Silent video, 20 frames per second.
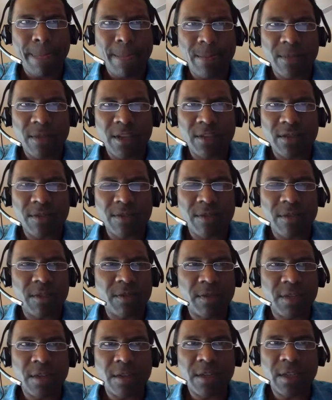So that's SVG
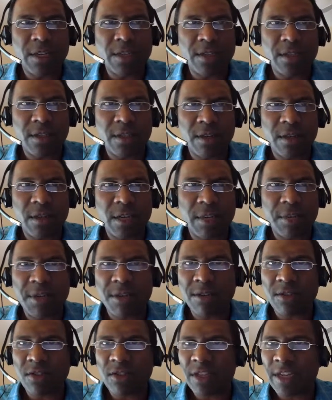fiddle. Okay, see our name here
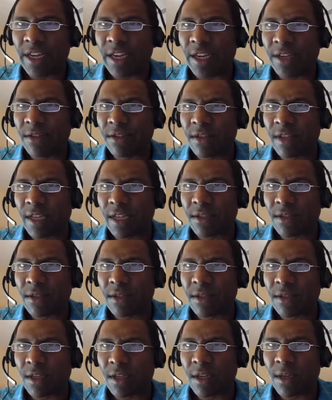has changed. That's
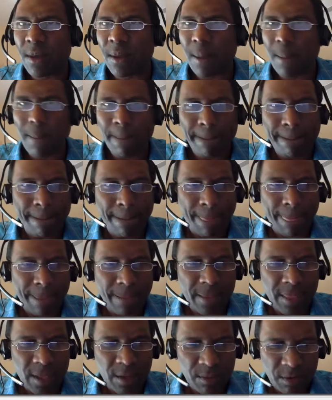good.
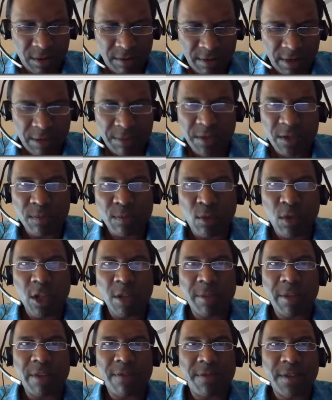Then we'll grab this
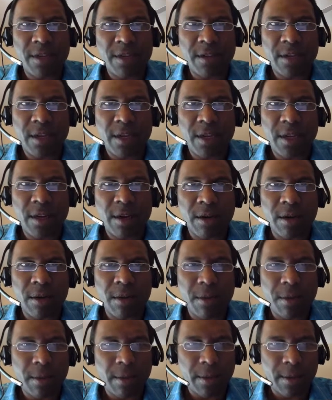boilerplate fiddle here
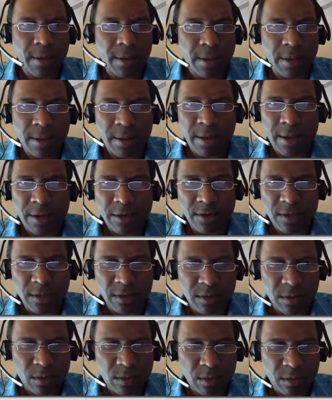and
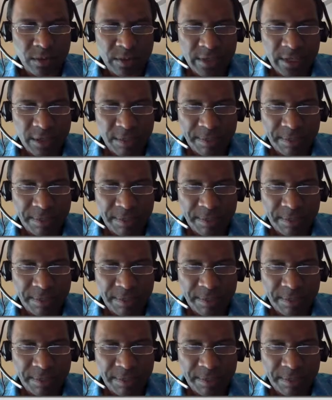just wholesale